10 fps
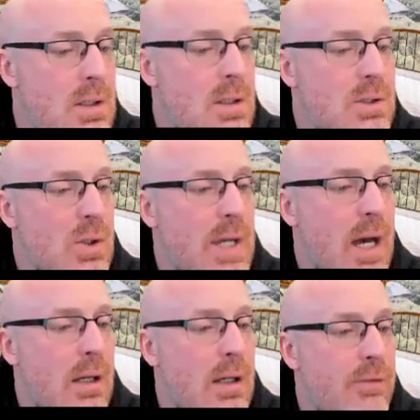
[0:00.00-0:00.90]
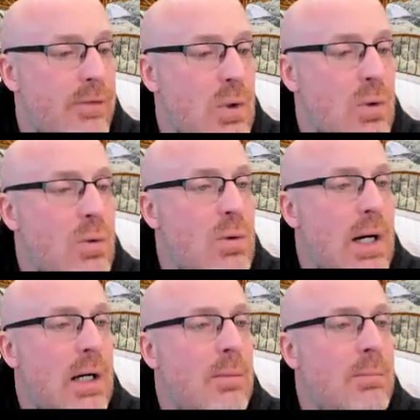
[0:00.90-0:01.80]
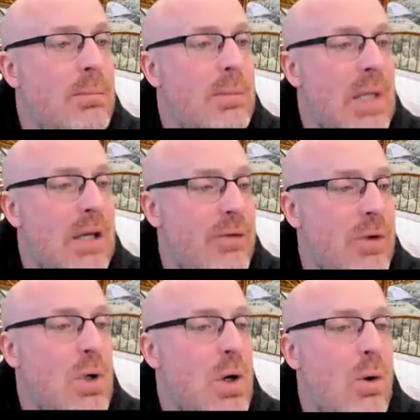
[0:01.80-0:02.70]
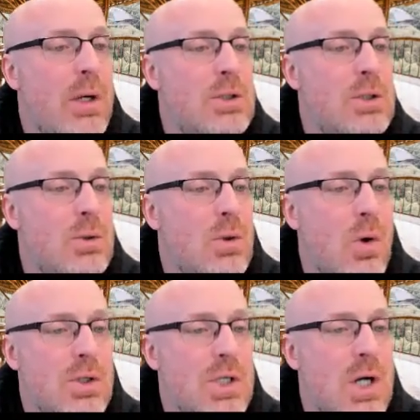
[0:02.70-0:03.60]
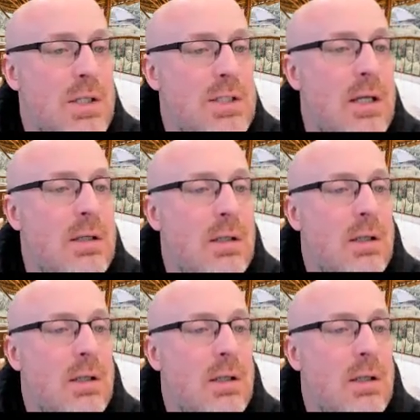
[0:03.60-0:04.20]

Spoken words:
So yeah, if you go into course content,